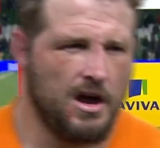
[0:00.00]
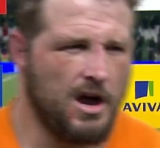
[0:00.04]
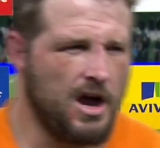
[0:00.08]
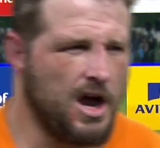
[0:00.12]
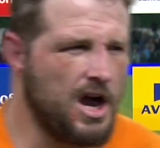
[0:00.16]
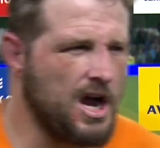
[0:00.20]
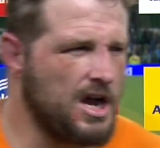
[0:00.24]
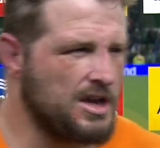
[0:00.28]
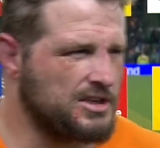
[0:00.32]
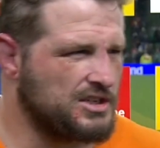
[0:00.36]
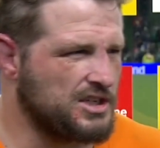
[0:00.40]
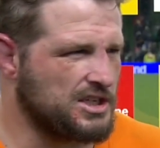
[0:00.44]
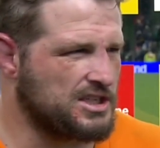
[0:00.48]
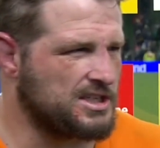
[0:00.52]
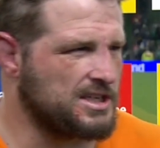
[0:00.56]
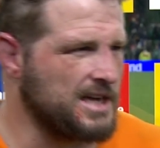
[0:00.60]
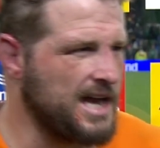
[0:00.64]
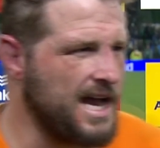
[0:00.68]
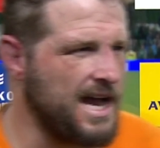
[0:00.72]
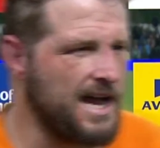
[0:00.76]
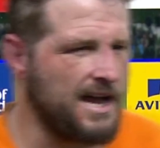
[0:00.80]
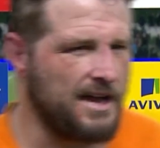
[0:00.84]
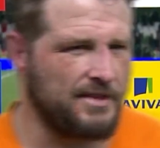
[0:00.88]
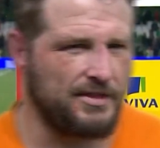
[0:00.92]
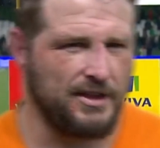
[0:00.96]
I
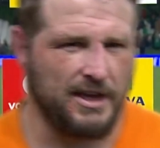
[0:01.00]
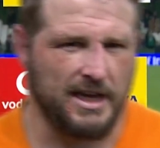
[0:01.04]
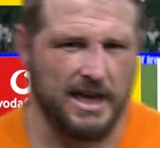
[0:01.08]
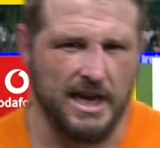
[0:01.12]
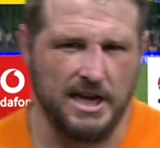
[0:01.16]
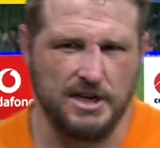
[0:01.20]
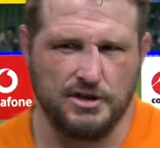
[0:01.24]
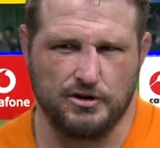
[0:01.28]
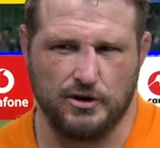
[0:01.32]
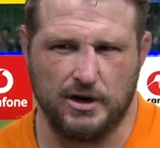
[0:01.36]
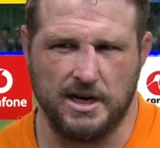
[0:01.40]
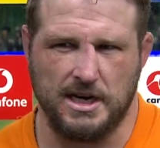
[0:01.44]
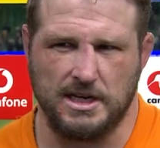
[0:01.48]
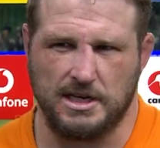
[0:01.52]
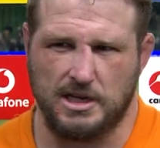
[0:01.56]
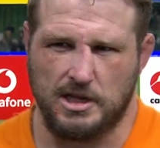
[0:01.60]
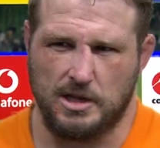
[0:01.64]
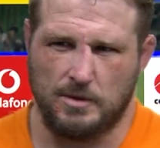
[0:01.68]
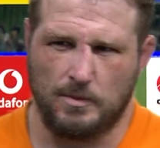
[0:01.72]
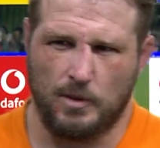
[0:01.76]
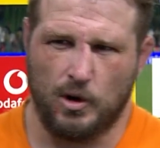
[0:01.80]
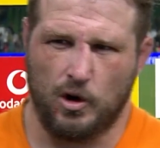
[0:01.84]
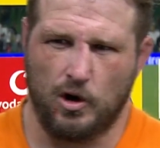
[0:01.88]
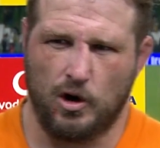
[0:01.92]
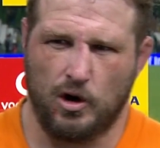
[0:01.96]
think entry into
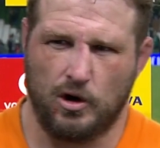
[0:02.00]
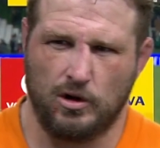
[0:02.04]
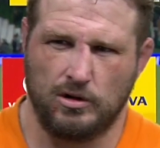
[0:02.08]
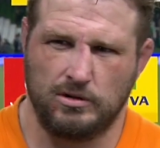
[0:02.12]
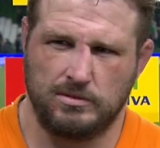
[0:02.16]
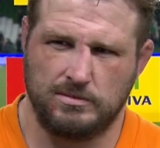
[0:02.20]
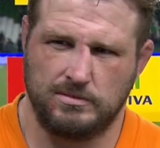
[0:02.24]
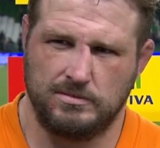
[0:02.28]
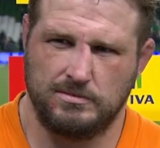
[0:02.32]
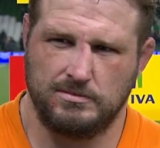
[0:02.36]
the mall.